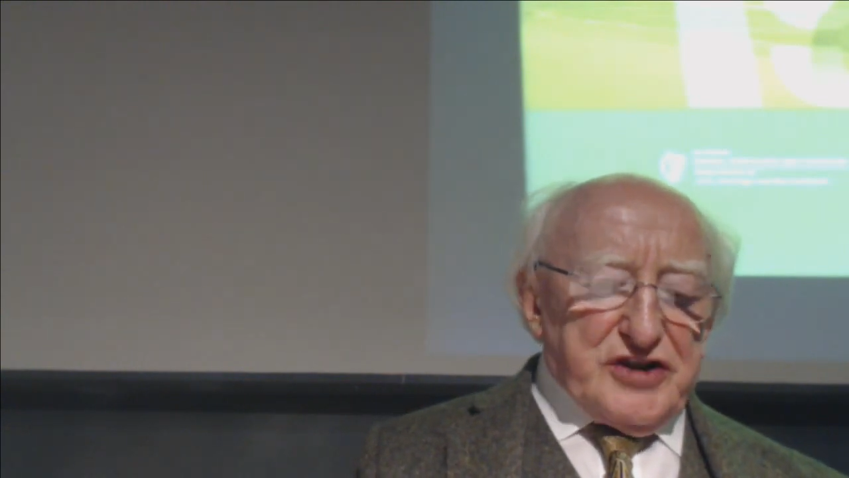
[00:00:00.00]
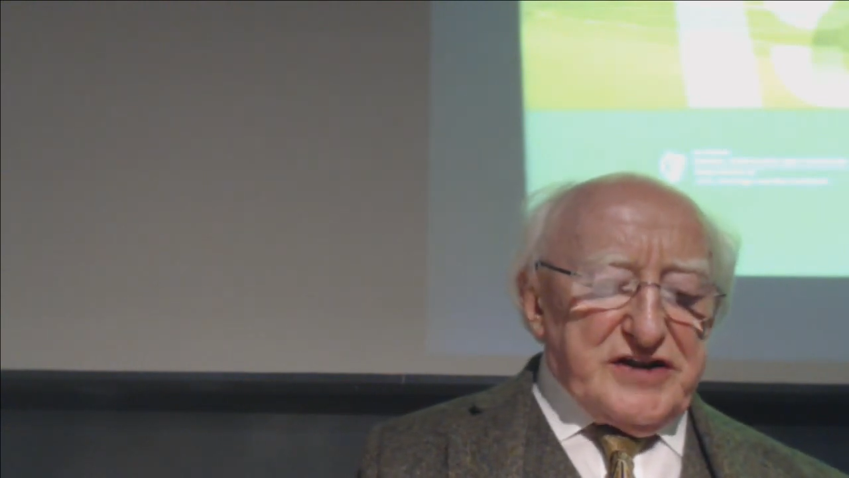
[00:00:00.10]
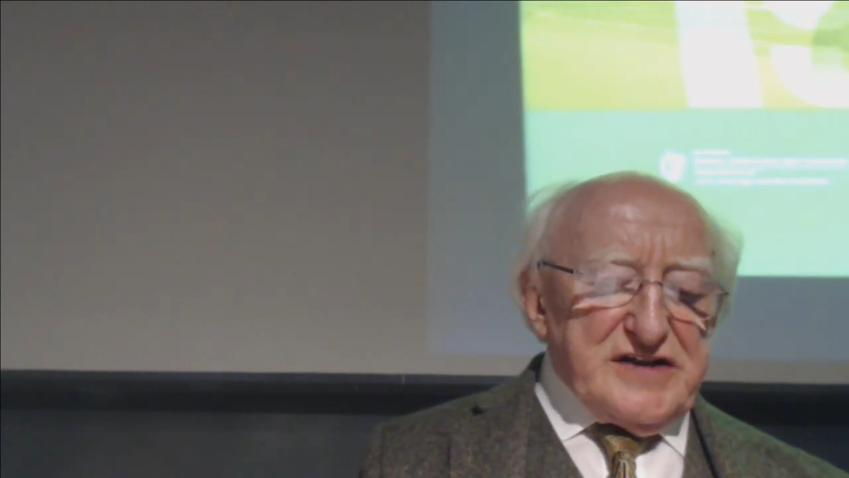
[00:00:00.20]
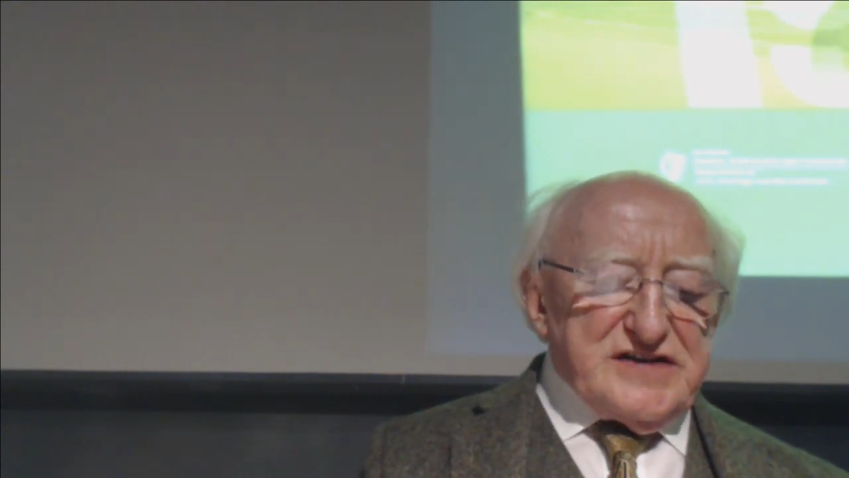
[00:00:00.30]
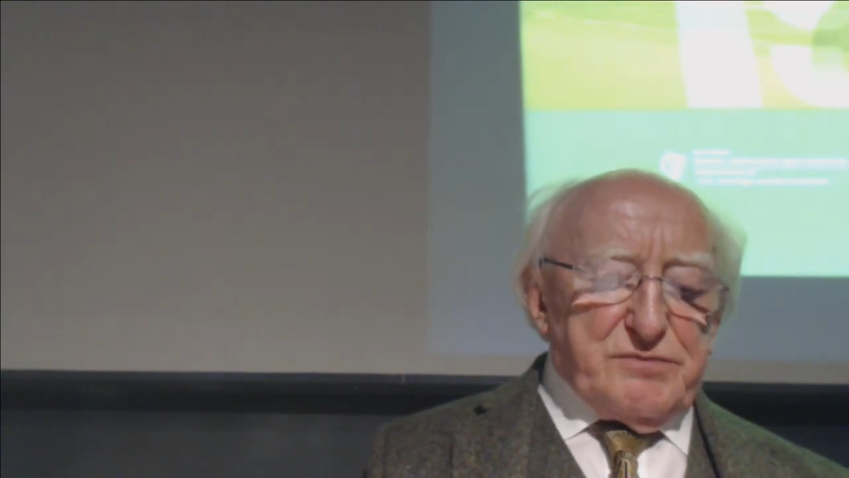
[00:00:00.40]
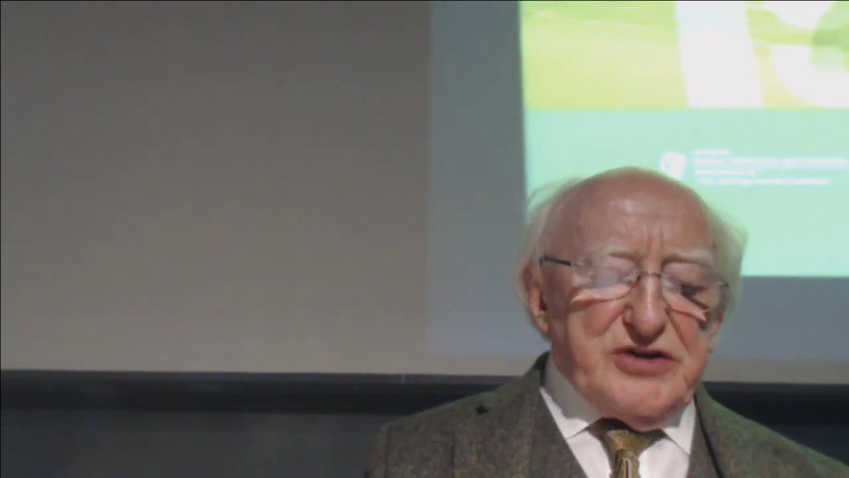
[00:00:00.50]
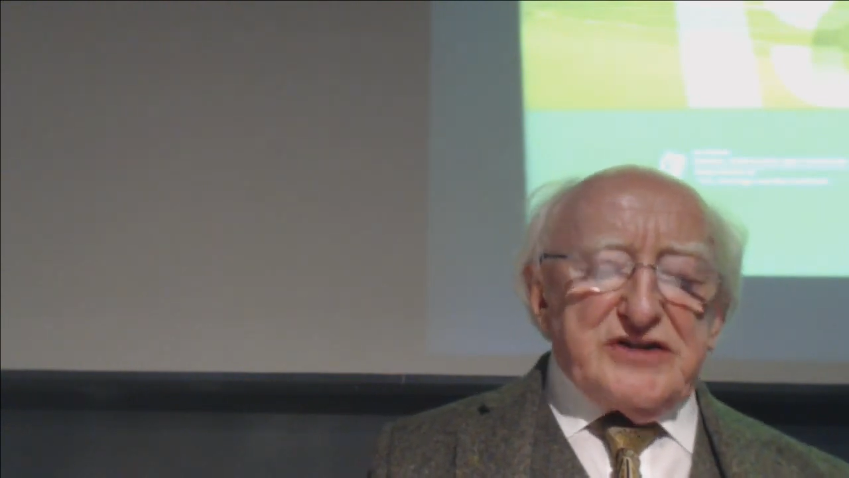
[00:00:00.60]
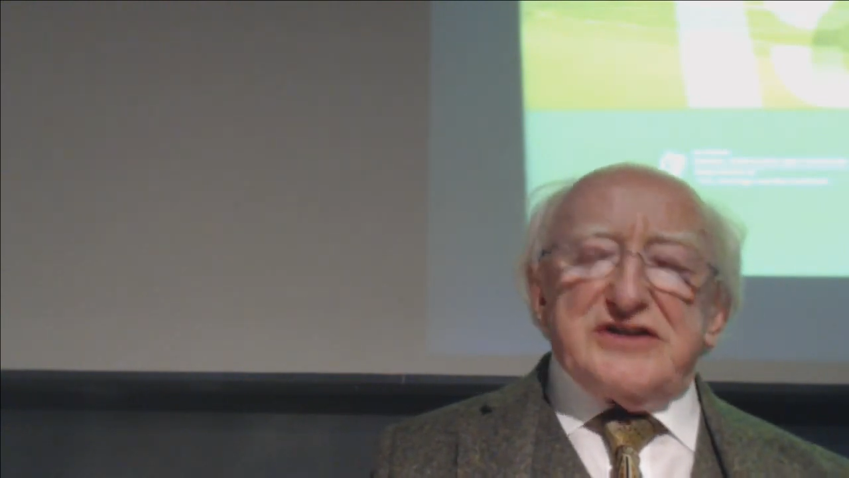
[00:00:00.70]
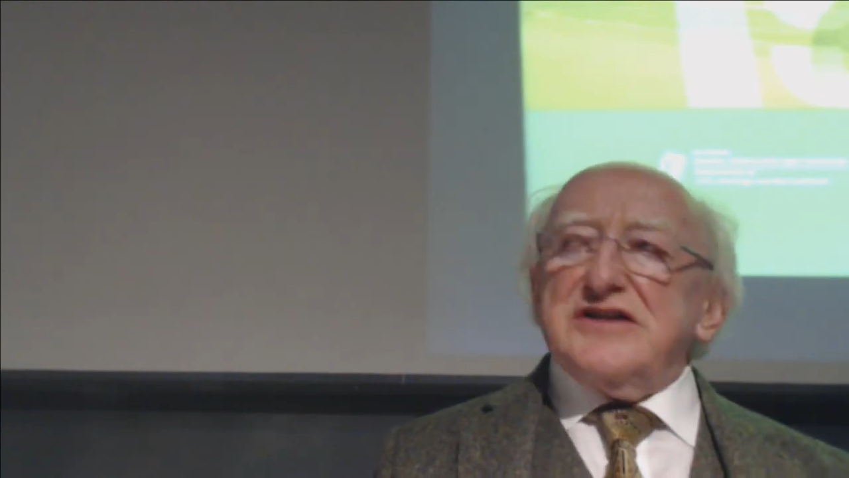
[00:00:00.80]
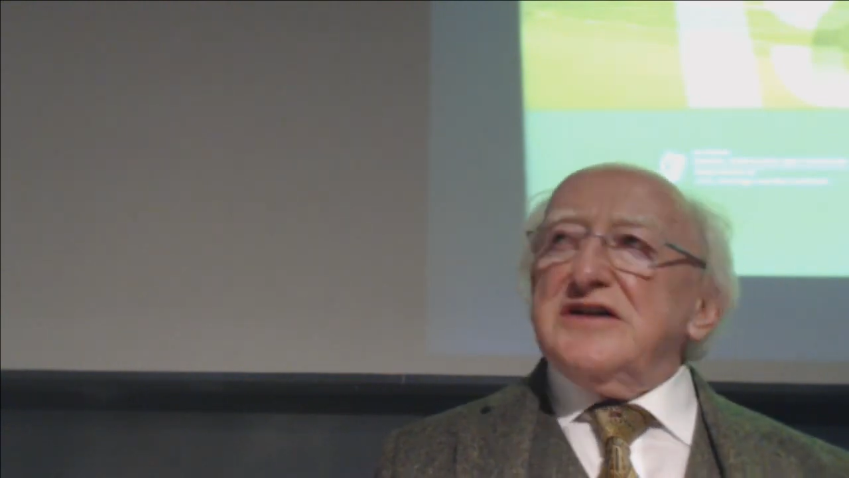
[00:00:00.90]

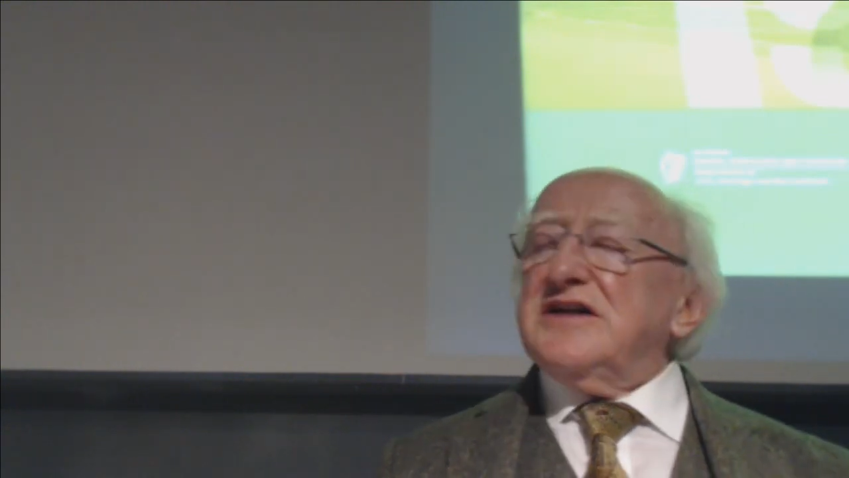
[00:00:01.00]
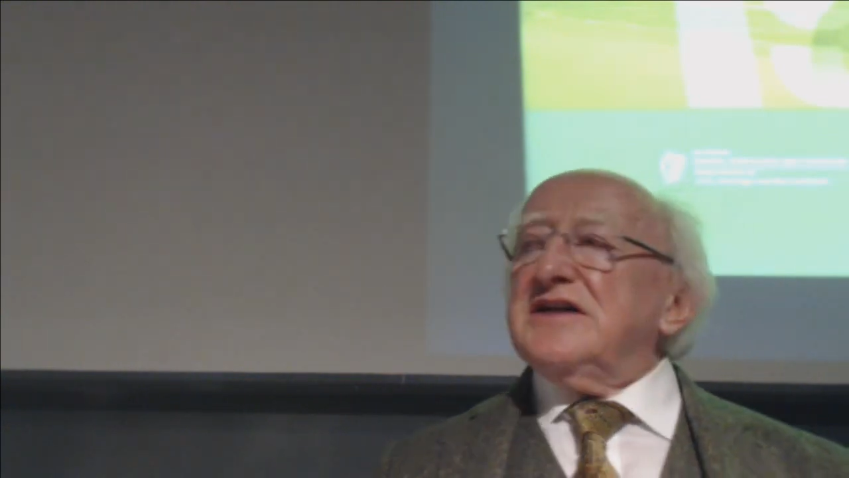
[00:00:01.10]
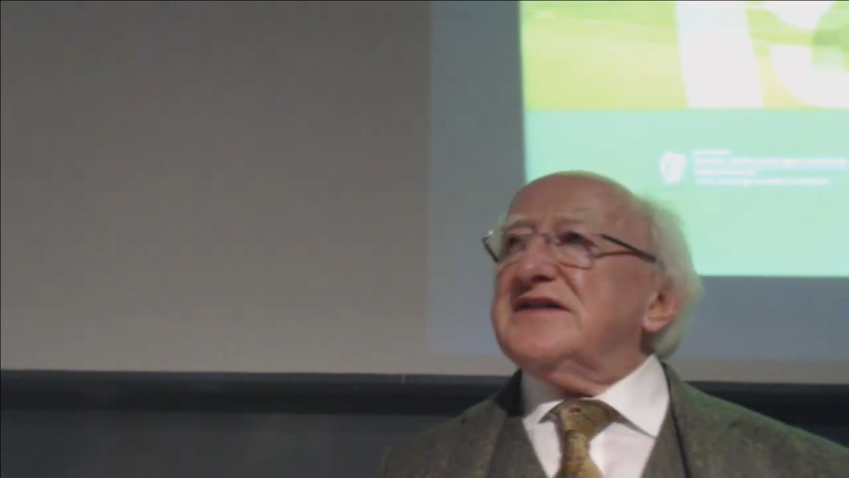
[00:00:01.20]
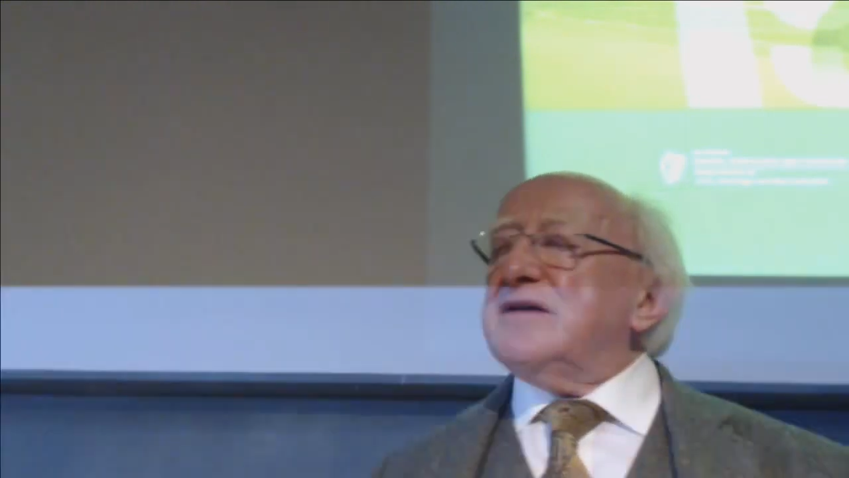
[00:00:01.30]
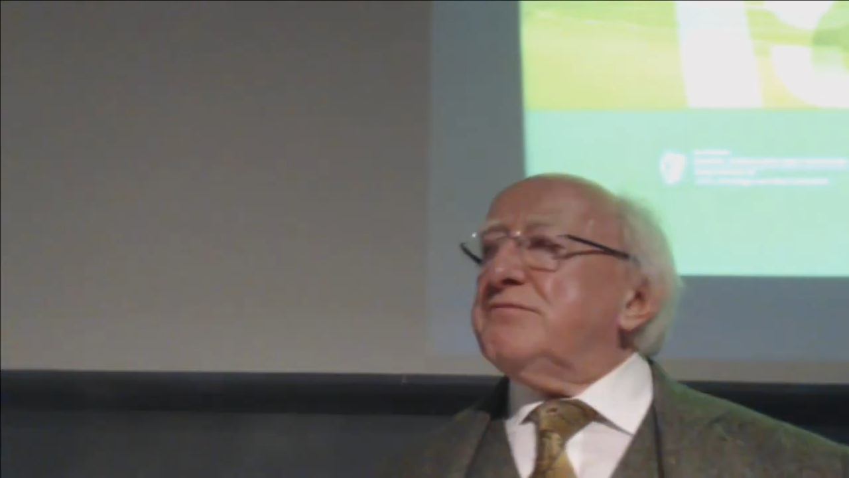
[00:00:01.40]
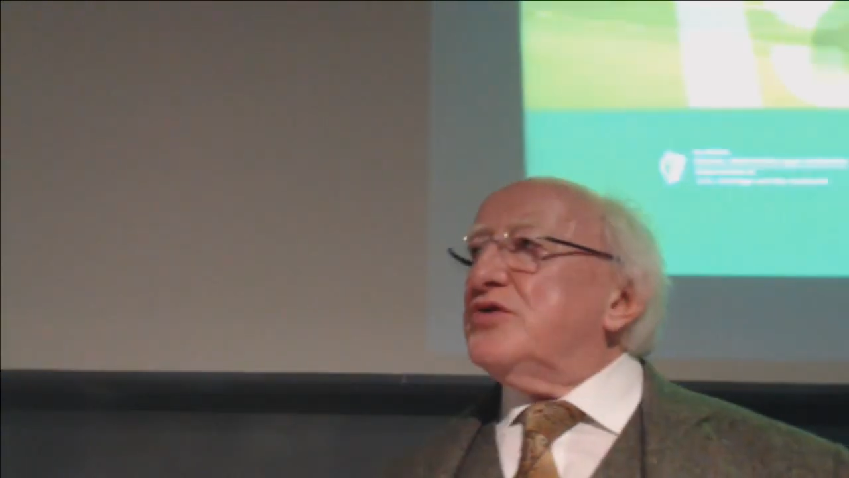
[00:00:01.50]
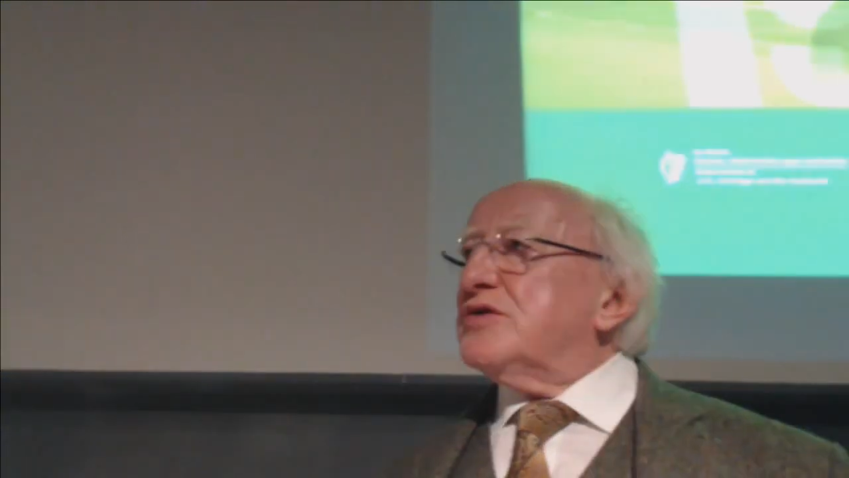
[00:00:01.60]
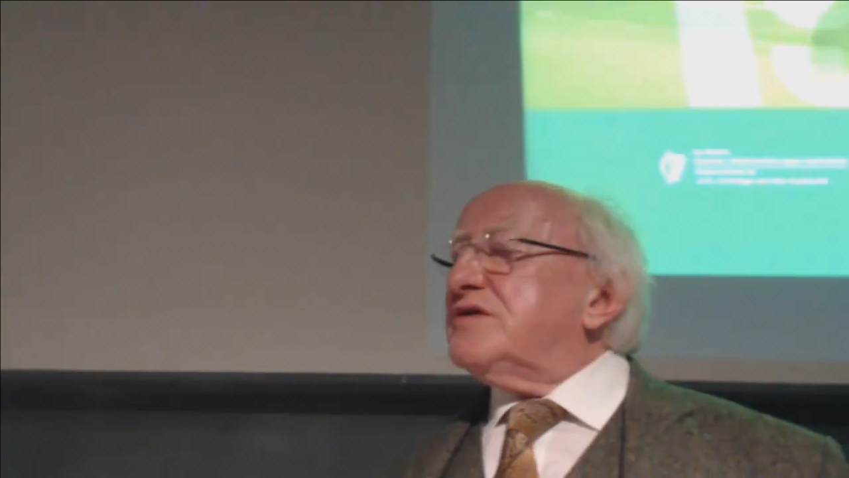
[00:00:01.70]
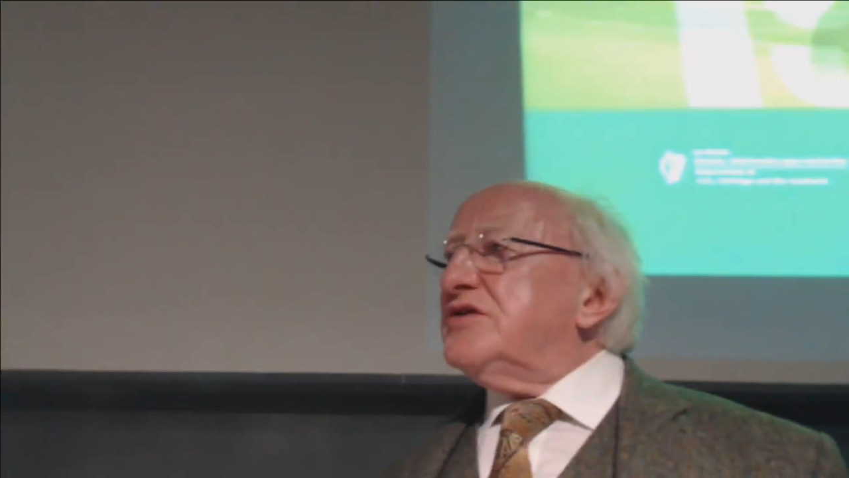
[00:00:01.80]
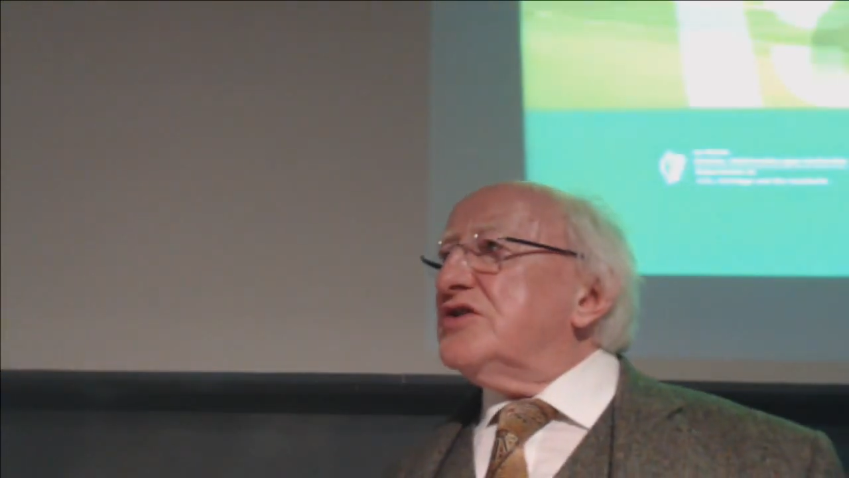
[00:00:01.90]
Casement is important